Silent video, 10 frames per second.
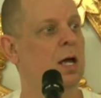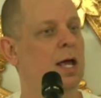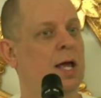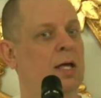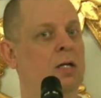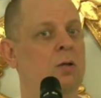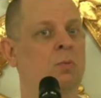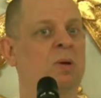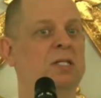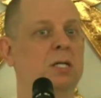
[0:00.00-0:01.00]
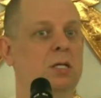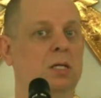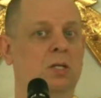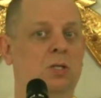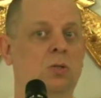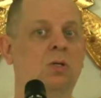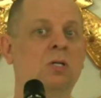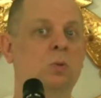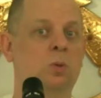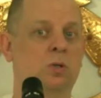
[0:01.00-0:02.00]
And basically the
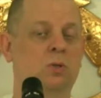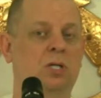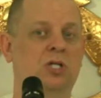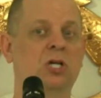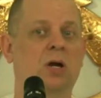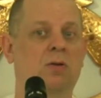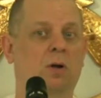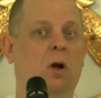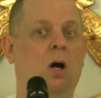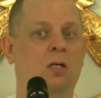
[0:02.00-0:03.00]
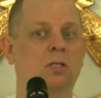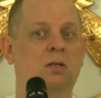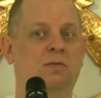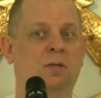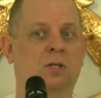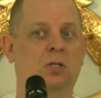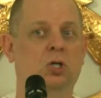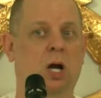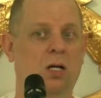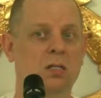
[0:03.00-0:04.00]
students will usually share the cost of the
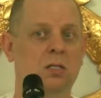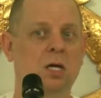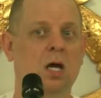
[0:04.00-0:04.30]
trucks,